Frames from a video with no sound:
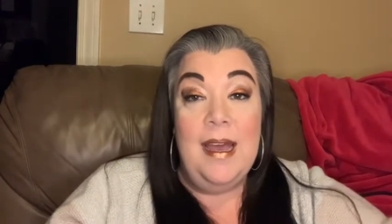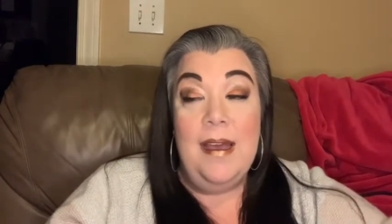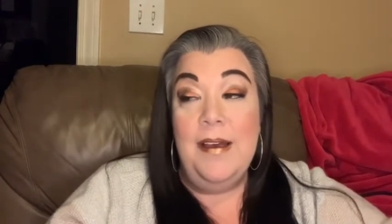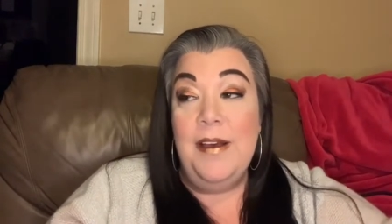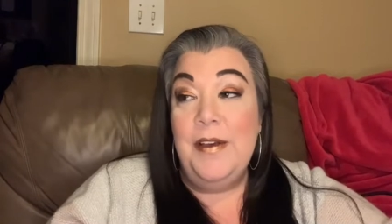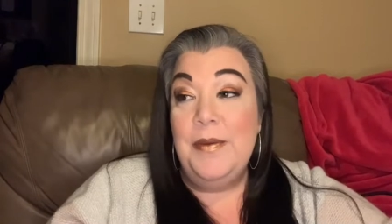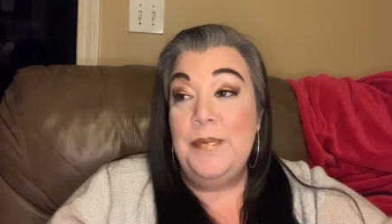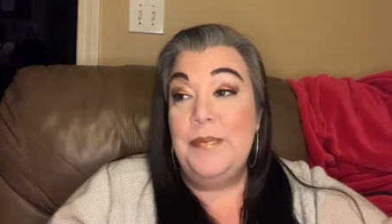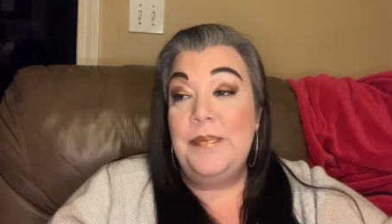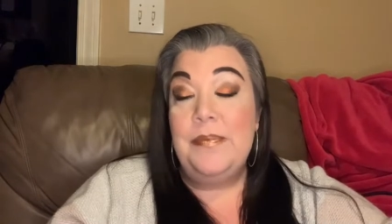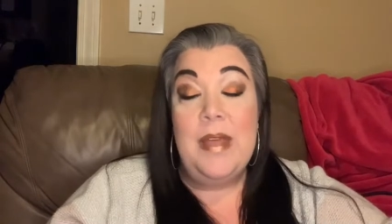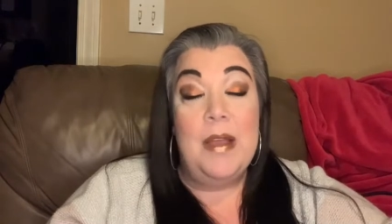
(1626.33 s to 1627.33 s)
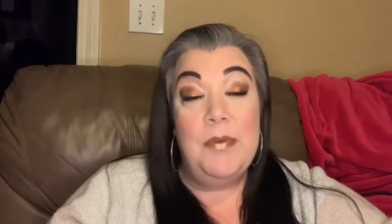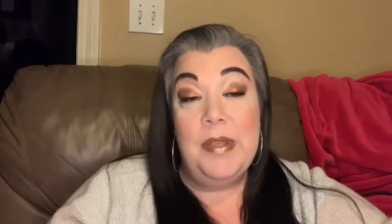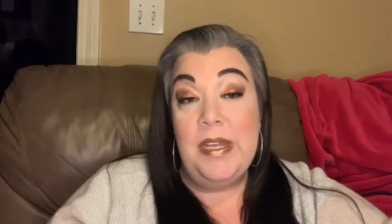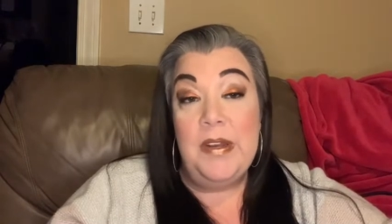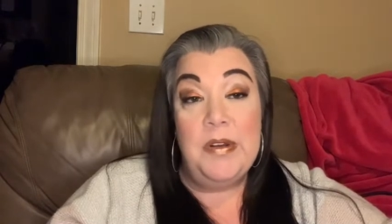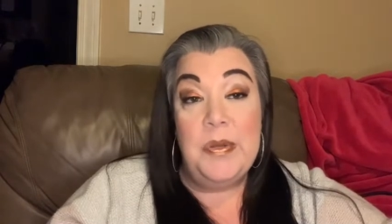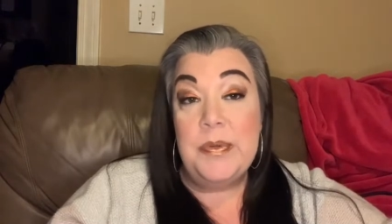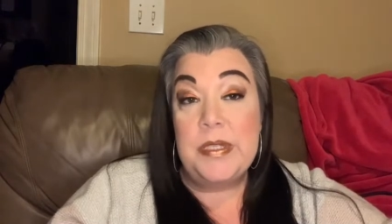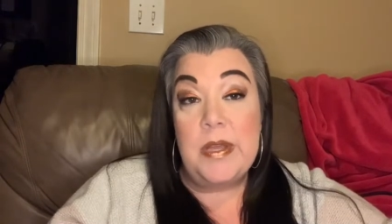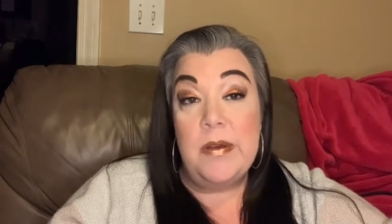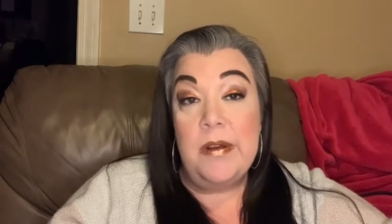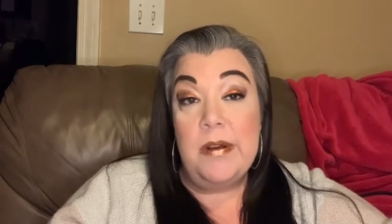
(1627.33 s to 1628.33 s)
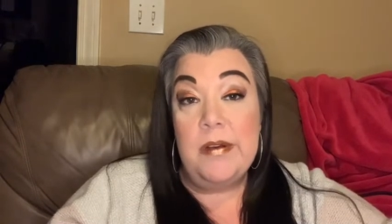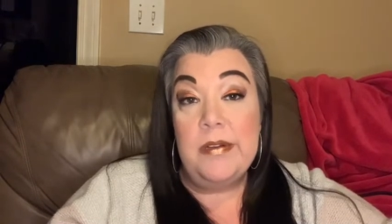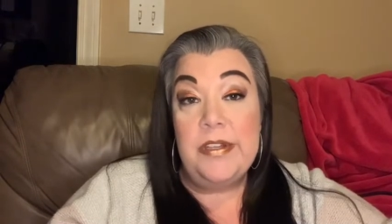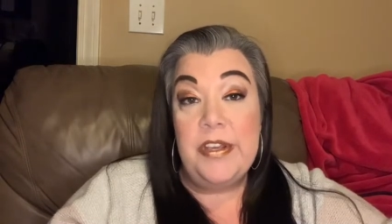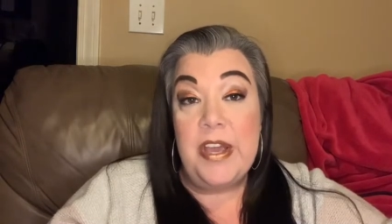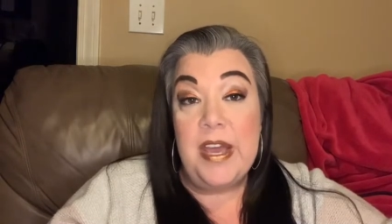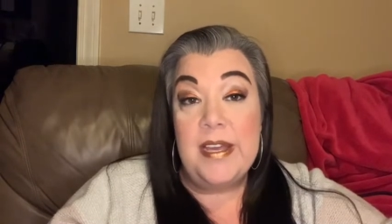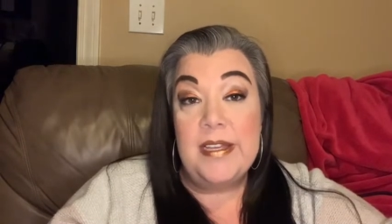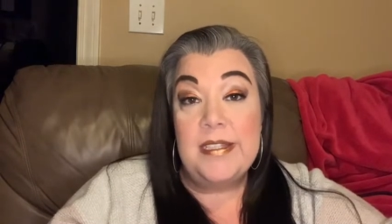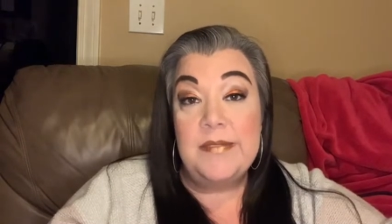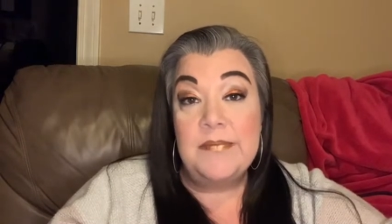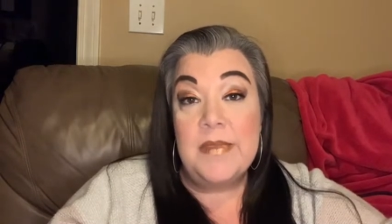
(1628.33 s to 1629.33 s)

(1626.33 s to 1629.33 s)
Um, I really don't know what's going on, you guys.